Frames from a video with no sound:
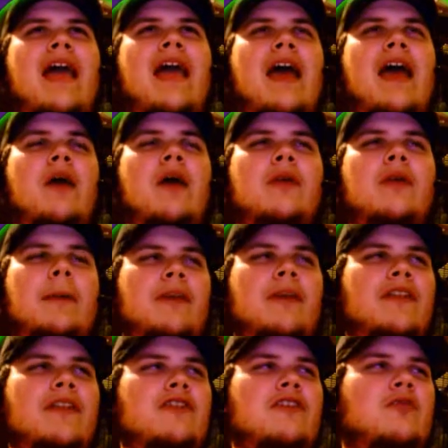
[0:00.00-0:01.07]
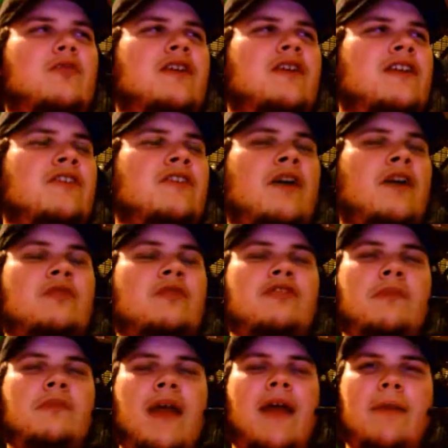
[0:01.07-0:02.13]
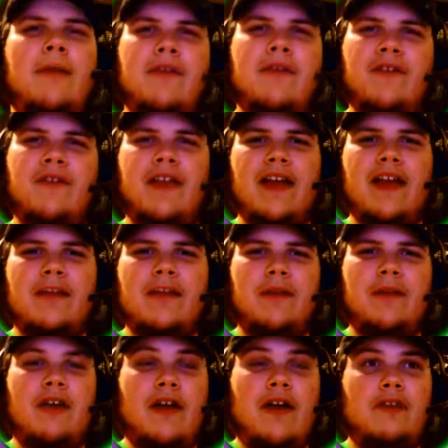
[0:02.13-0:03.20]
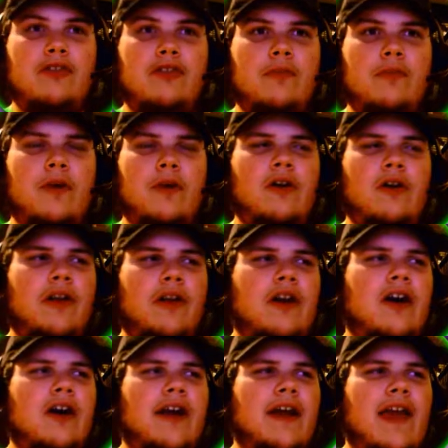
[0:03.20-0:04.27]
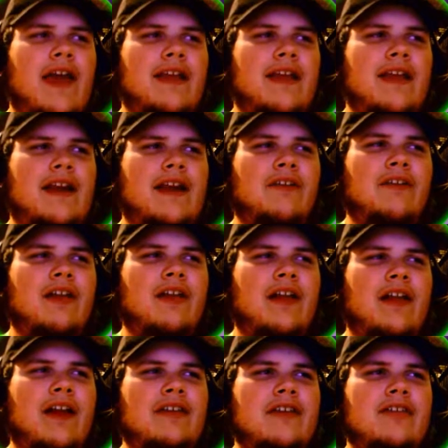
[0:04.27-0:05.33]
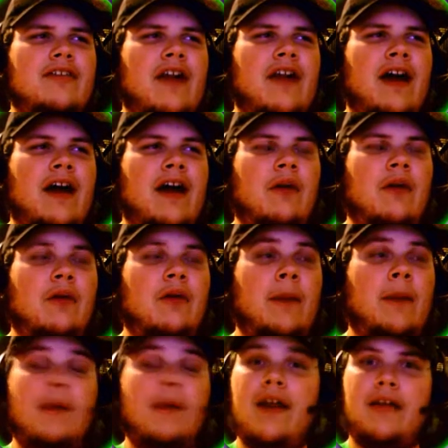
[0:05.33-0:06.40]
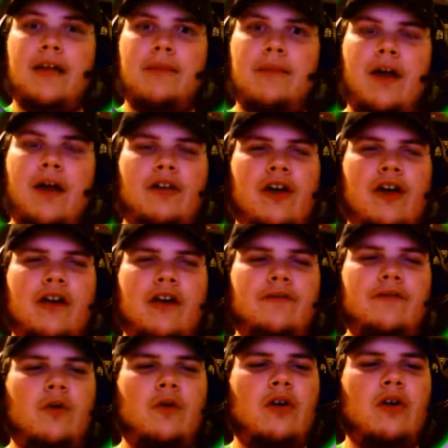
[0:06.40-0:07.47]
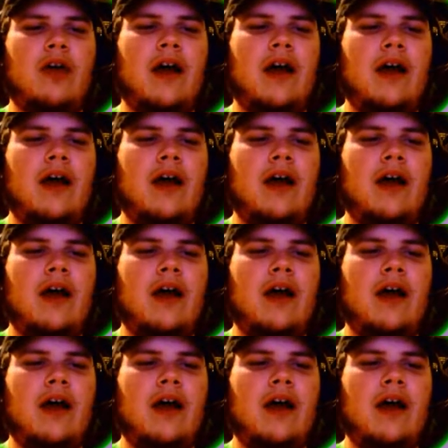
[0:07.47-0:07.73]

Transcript: when I bred this one, I was super happy I finally got Hidden Power Ground super early on, and then I realized what I bred Hidden Power Ground for,